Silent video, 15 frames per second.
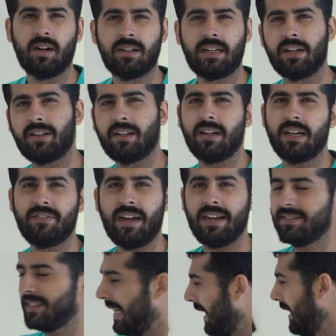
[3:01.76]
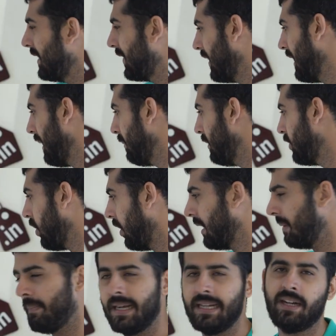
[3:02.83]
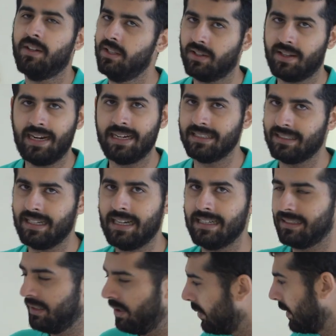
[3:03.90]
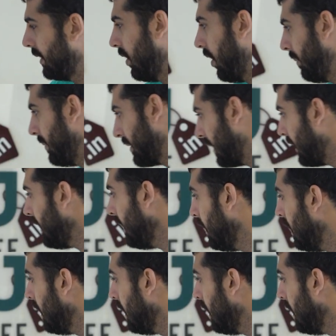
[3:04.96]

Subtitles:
30 to 35 seconds for a double shot, depending on your grind size and dosage, obviously.